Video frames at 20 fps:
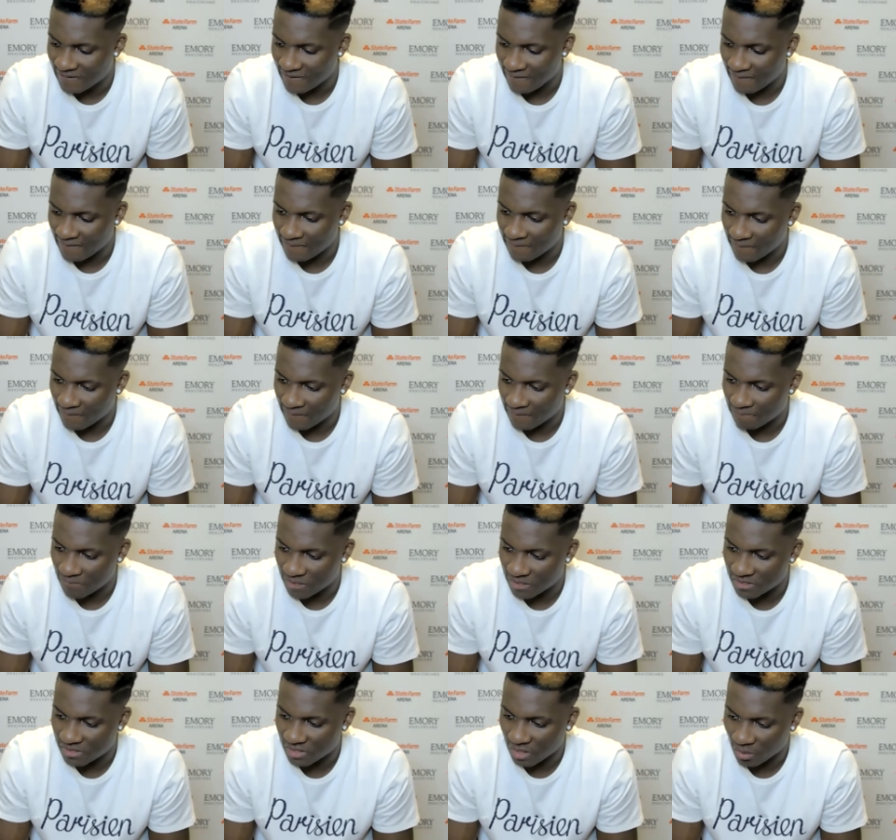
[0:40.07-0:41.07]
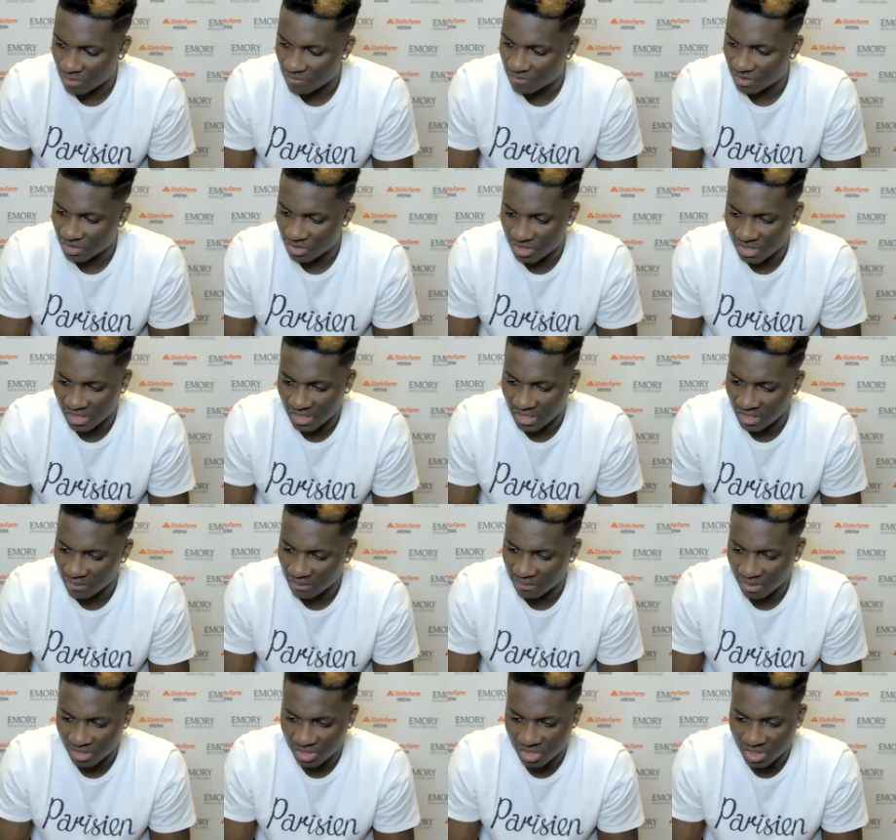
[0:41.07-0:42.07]
And this is how we finished the game:
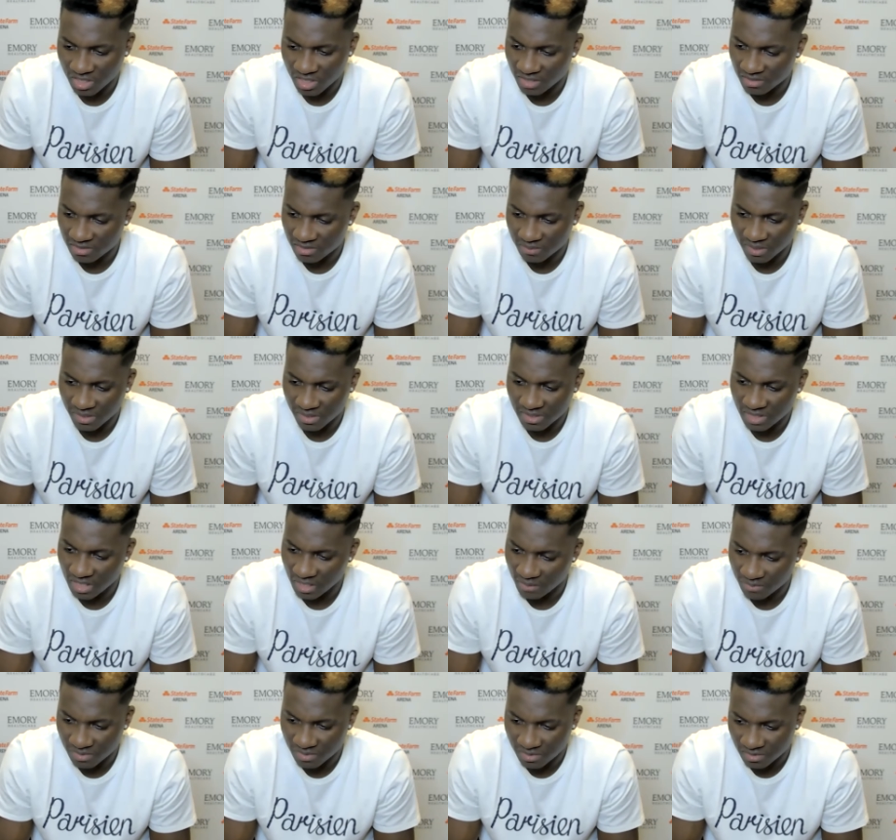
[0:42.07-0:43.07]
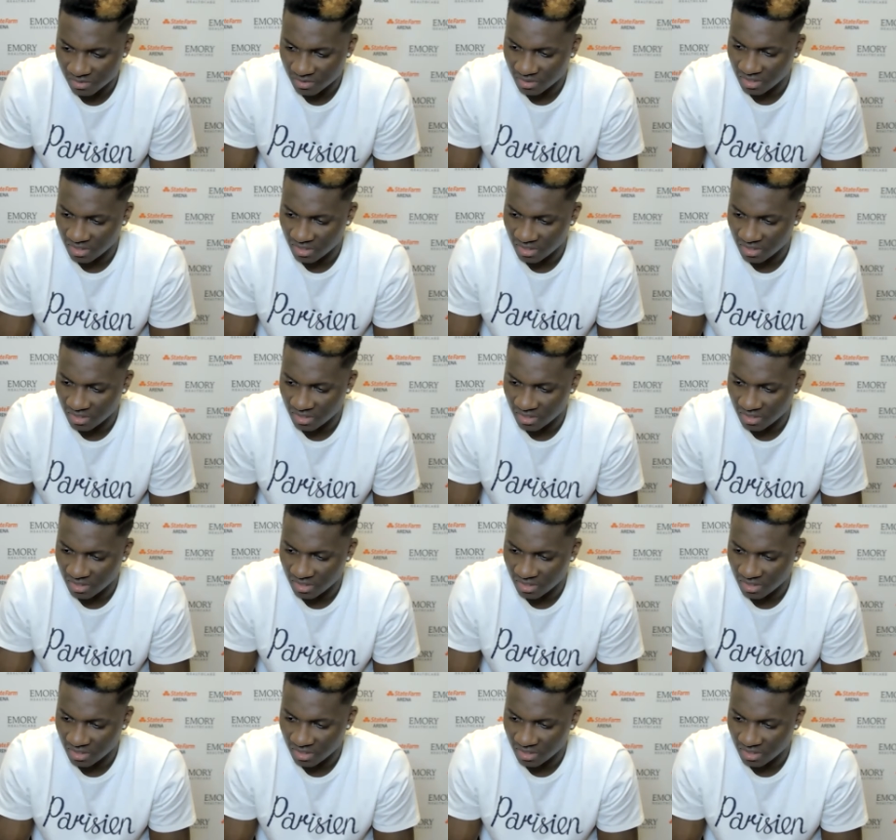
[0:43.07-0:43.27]
big shots, big stops,